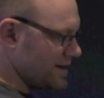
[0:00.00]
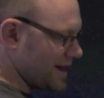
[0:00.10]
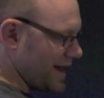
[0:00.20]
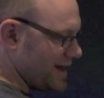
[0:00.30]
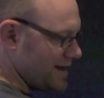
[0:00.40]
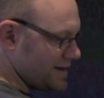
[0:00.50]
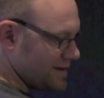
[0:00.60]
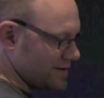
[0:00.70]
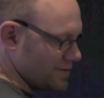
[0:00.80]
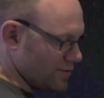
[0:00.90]
K
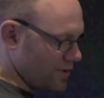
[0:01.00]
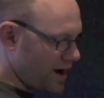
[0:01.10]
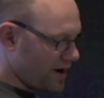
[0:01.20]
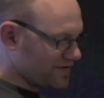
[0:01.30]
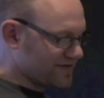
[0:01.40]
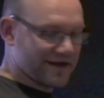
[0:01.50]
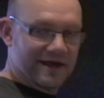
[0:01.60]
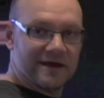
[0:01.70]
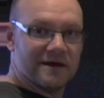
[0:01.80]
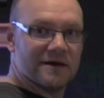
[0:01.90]
or hard
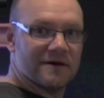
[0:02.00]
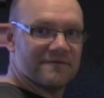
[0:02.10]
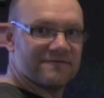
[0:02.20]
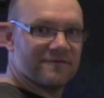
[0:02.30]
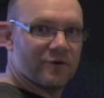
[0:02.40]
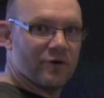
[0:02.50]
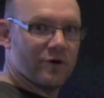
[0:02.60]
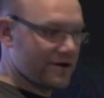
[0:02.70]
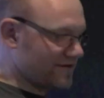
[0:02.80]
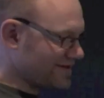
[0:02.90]
C
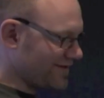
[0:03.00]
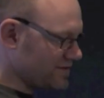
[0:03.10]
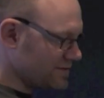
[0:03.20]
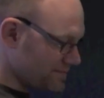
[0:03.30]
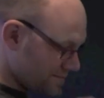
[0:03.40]
for 7,